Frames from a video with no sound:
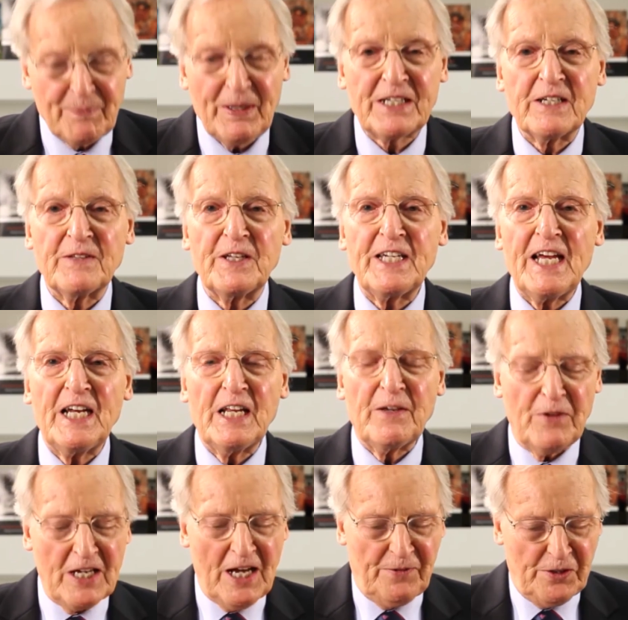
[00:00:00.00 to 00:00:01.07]
Better than any of
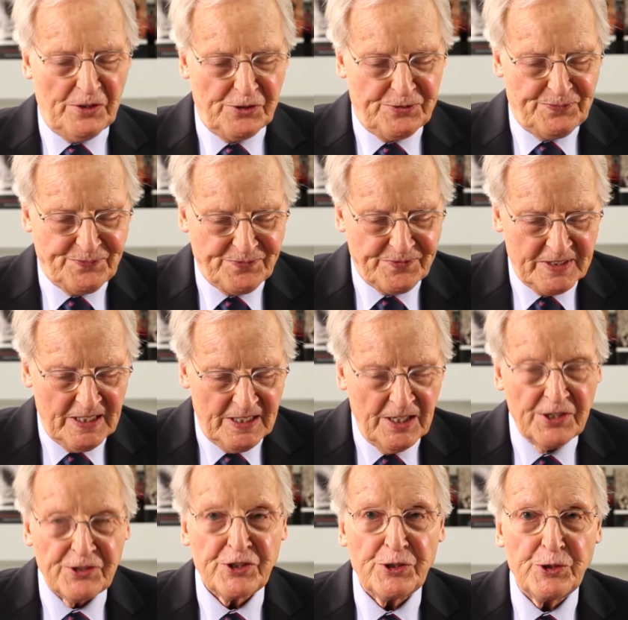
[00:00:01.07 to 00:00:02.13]
the others,
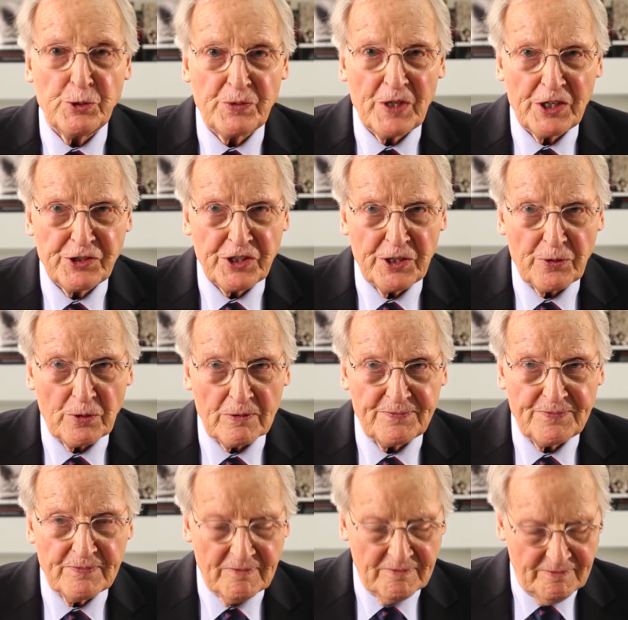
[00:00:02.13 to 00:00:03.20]
she knew their general,
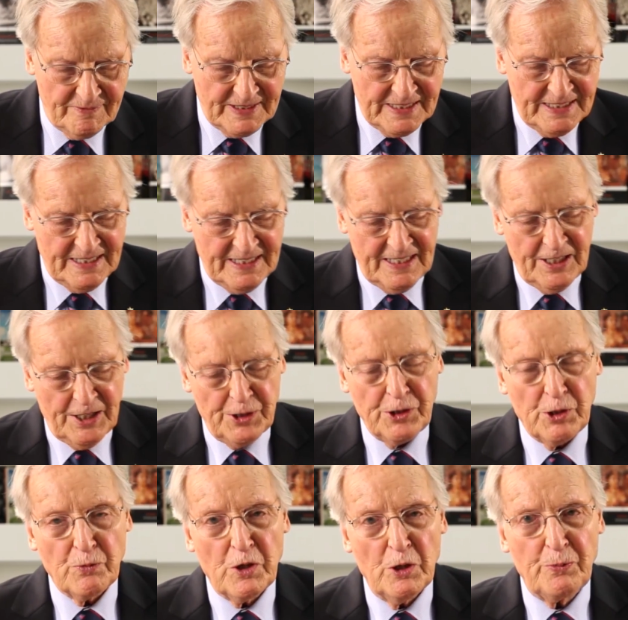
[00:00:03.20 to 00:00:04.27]

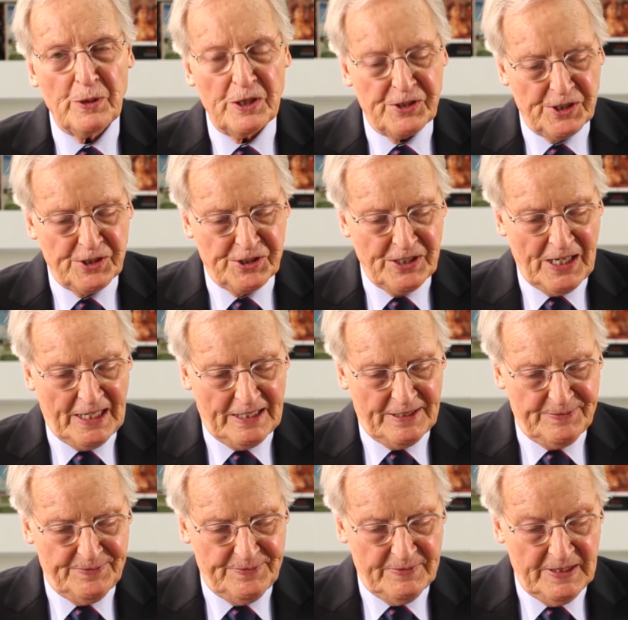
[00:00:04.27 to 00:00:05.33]
Europa's son.
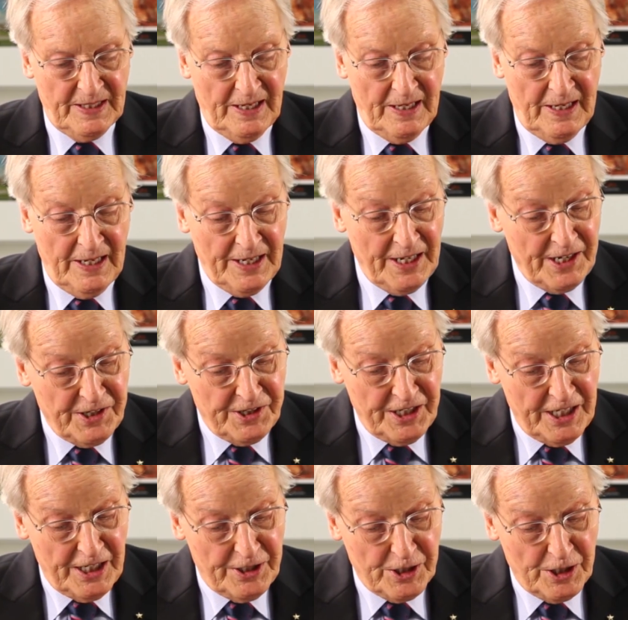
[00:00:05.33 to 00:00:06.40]

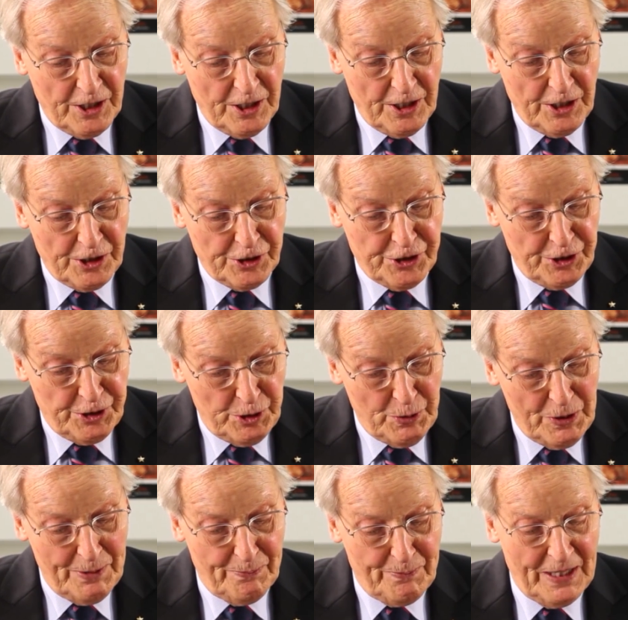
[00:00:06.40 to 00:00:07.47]
Indeed, she knew
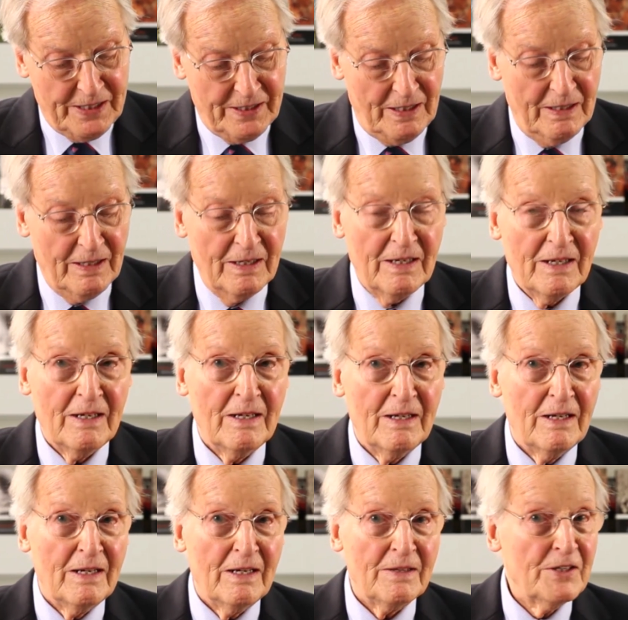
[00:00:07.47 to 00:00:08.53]
him better
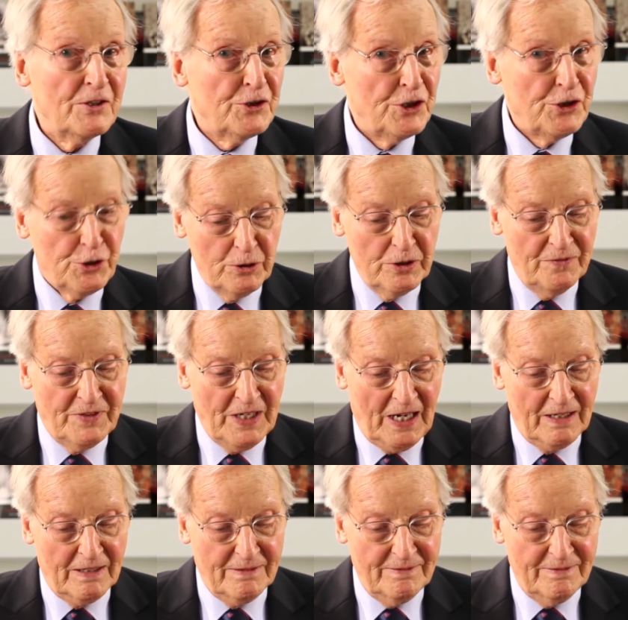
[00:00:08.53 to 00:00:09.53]
than she should have done.